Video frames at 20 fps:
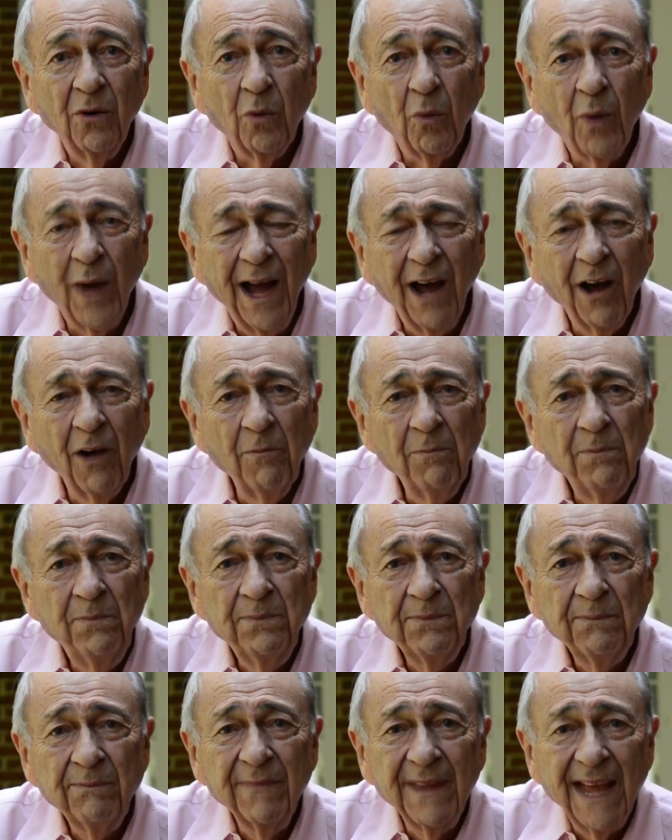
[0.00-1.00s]
Well,
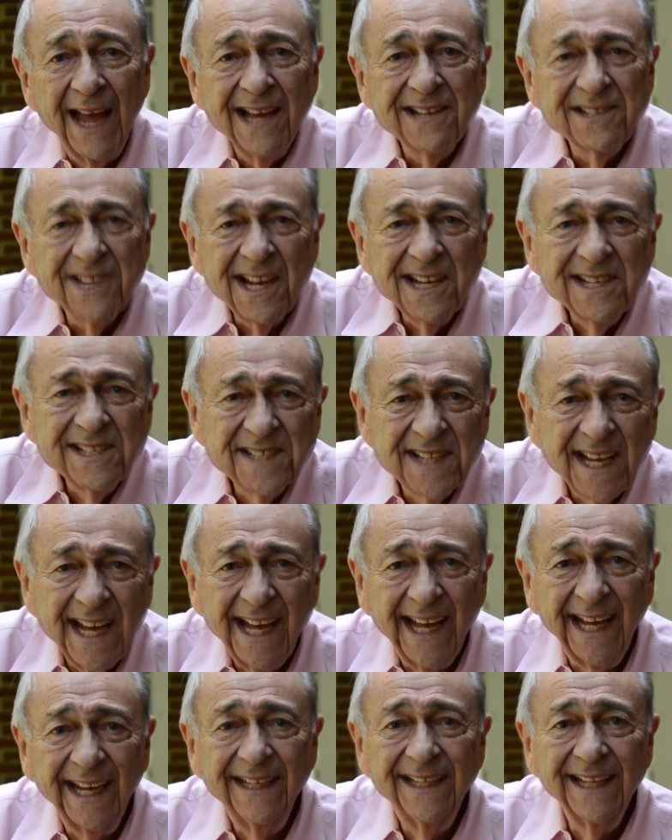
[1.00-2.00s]
as I
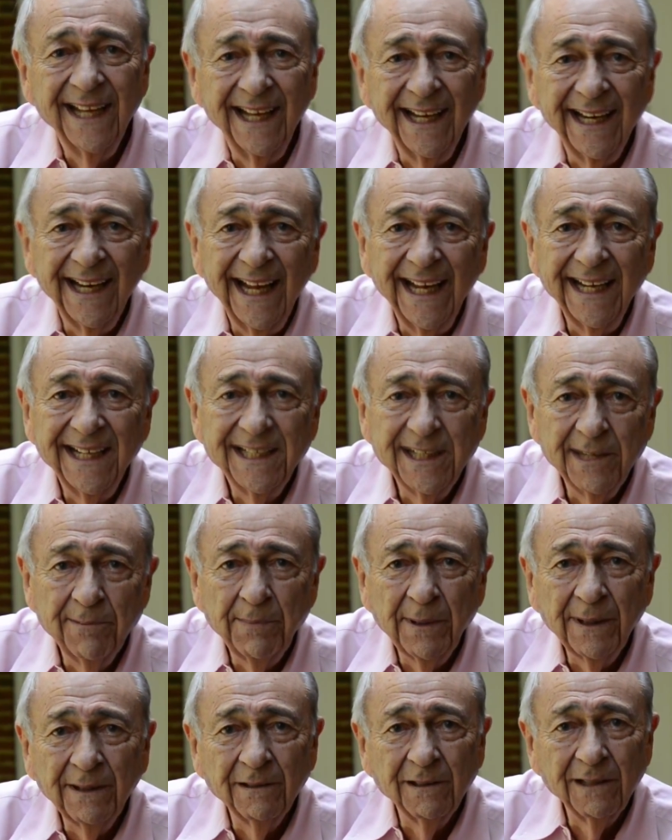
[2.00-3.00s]
said, in a
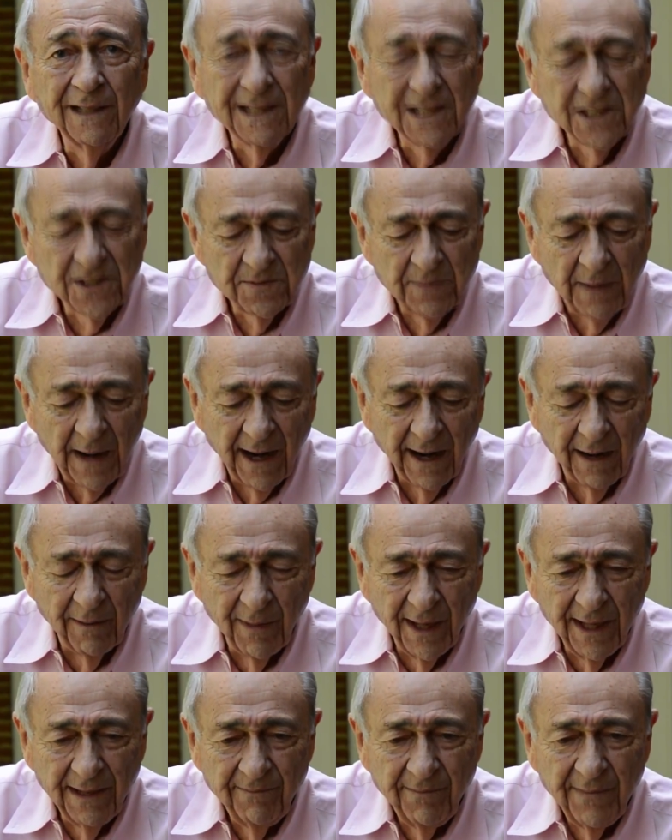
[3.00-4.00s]
typical
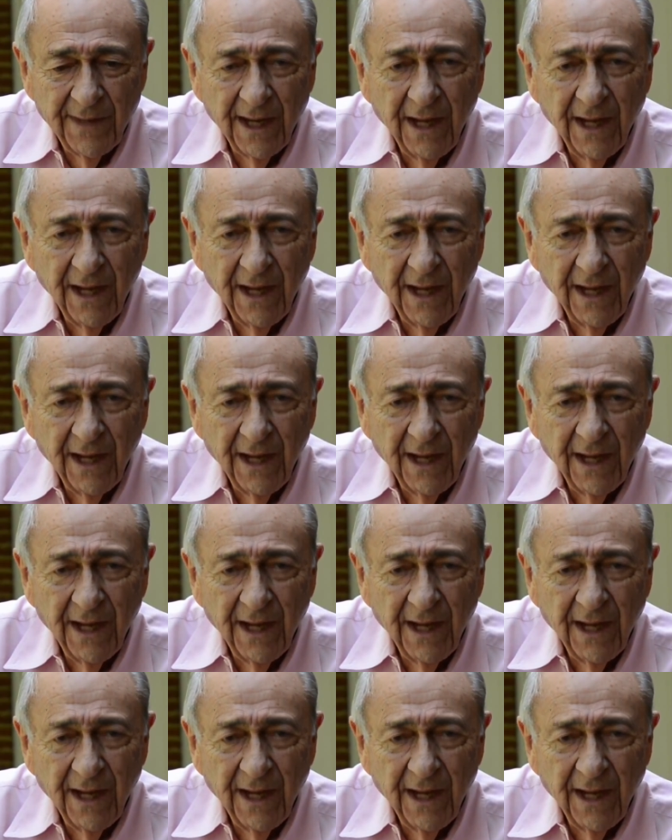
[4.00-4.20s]
experiment,